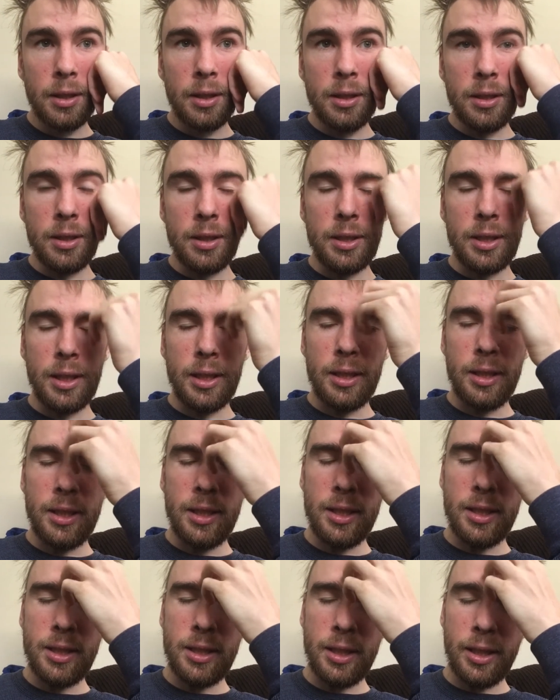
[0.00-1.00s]
Cause I,
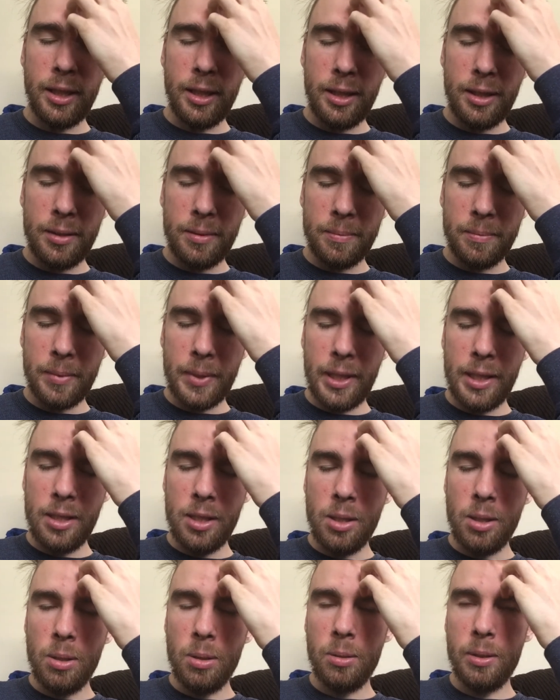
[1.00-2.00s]
this is like, I
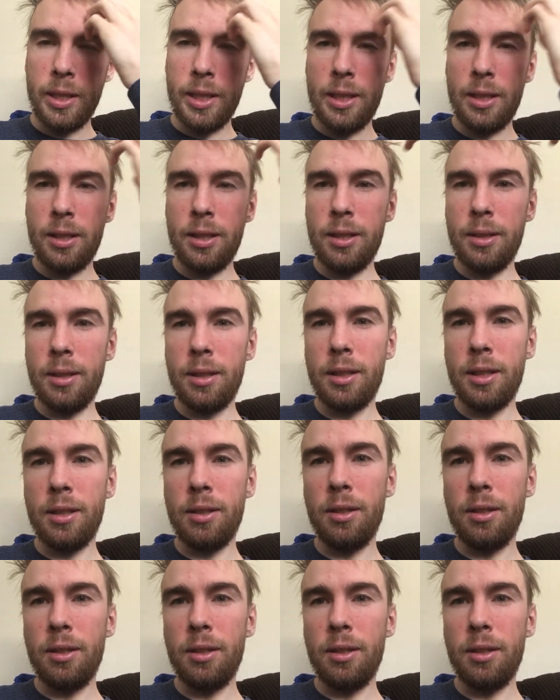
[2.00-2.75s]
know that the